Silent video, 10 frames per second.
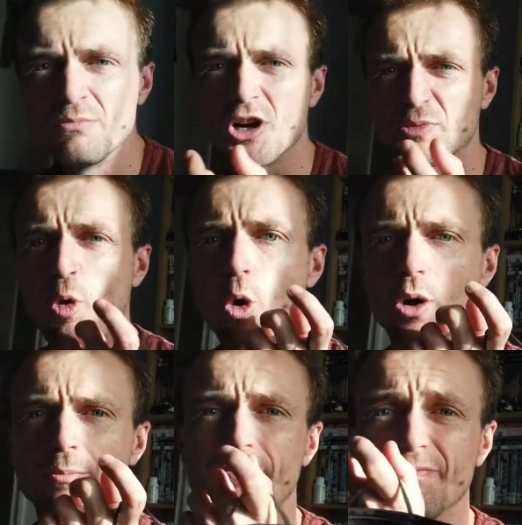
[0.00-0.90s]
my
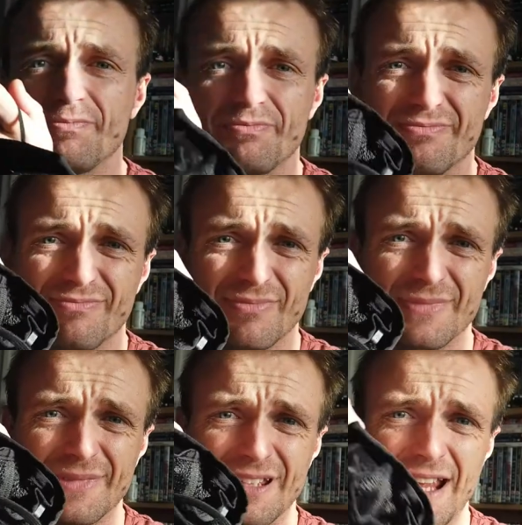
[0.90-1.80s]
spork
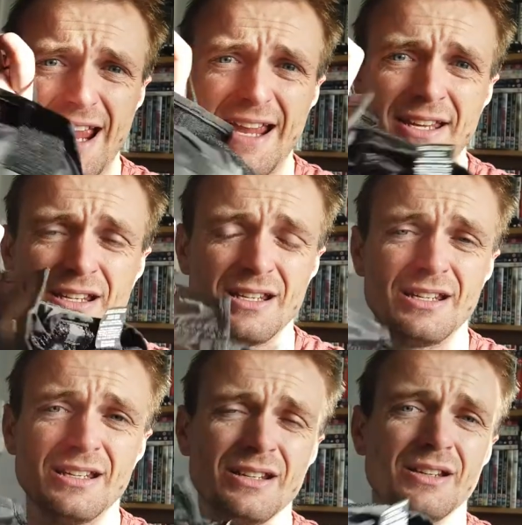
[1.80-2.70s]
in
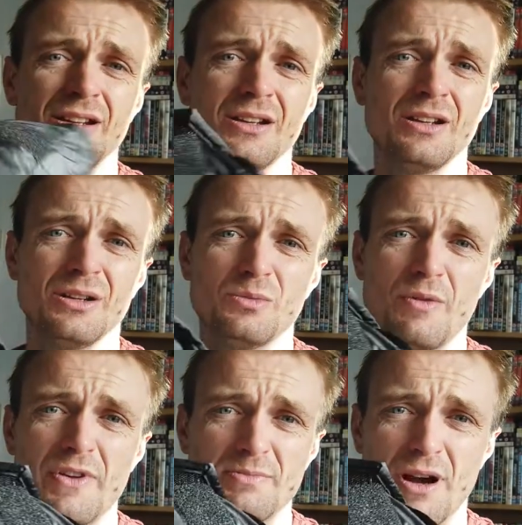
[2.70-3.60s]

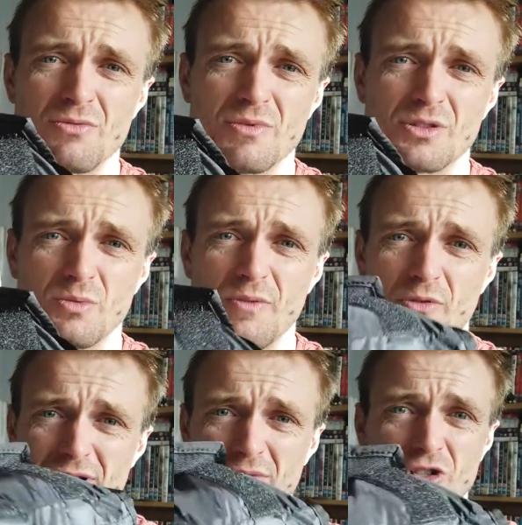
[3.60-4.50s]
with this pouch with
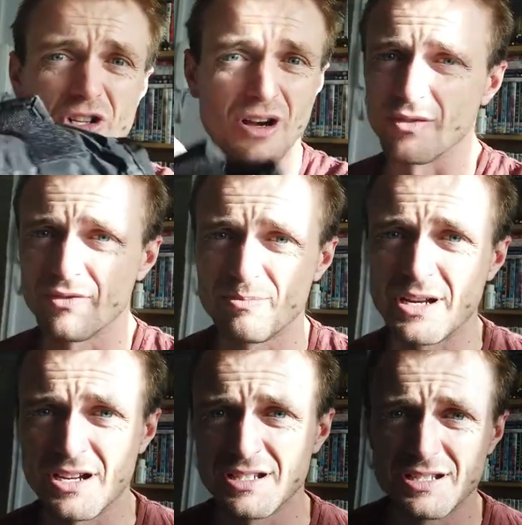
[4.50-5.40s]
the rest of my stuff
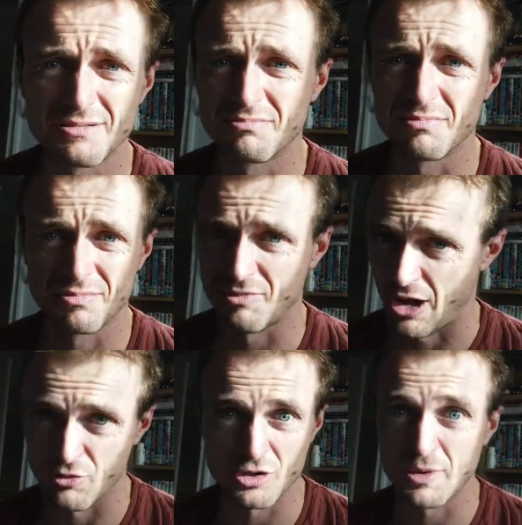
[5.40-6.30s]
because
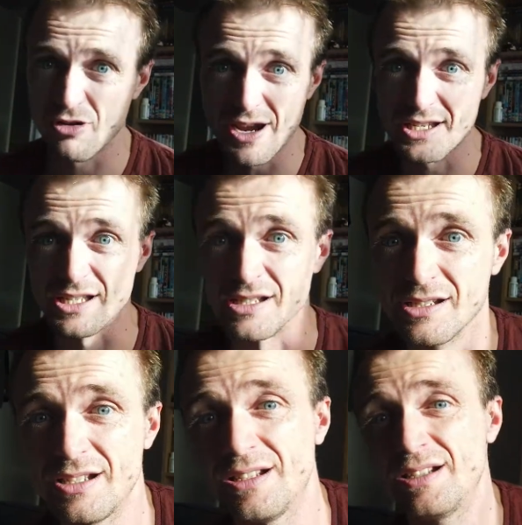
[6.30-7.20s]
that would just be crazy.
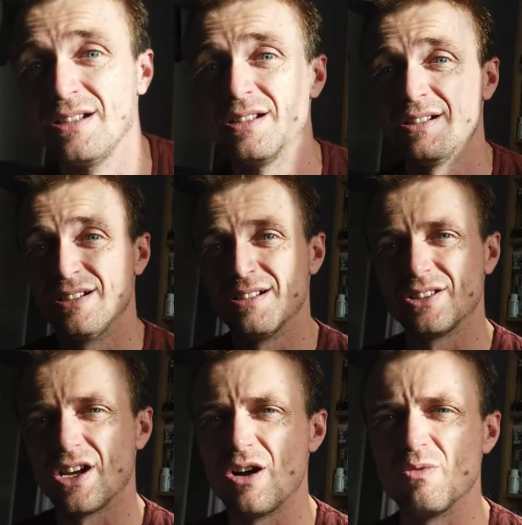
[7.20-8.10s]

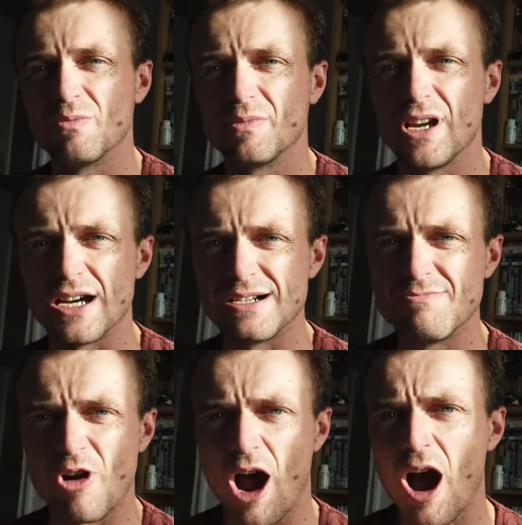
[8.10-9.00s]
So, yeah.
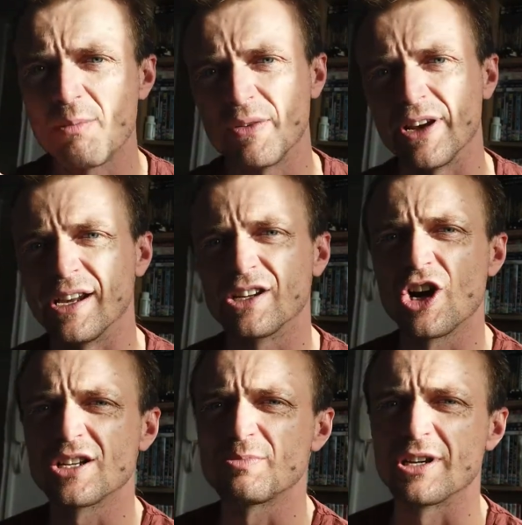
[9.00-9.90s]
Right, I'm leaving it here,
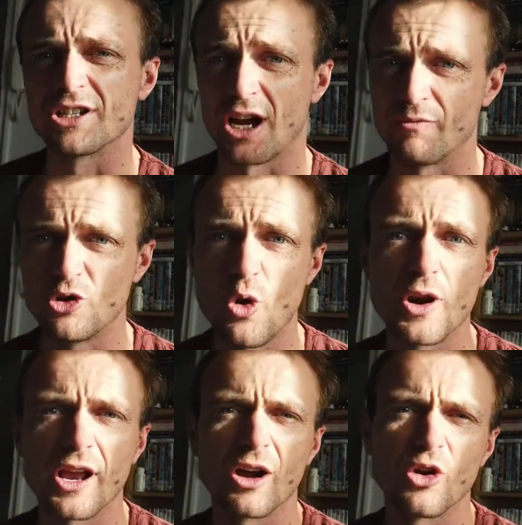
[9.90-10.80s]
guys, because I have no
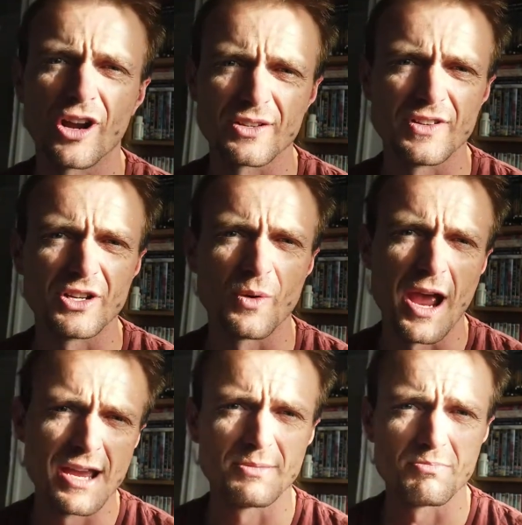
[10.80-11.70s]
idea how long this video
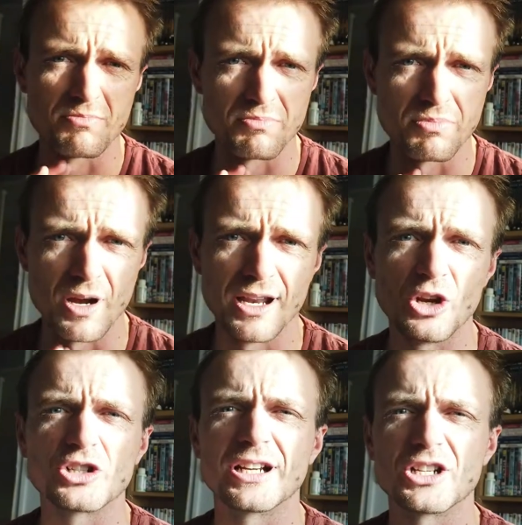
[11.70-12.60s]
is, but it
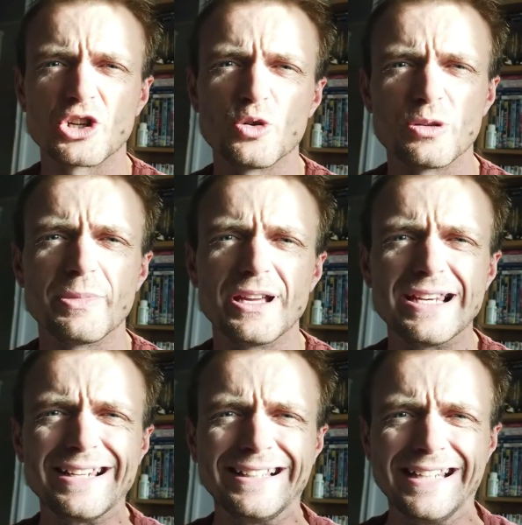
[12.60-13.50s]
looks like it's going to be at
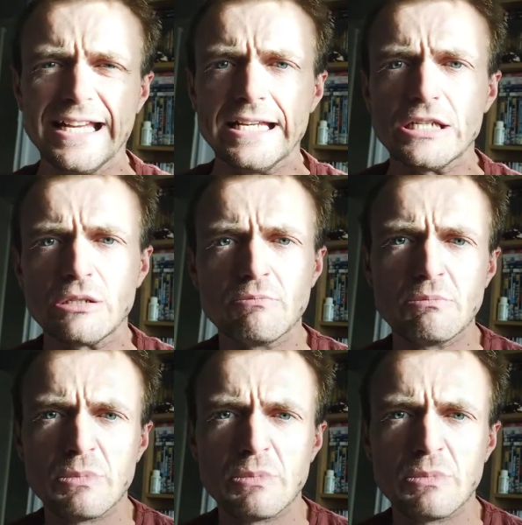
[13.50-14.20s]
least,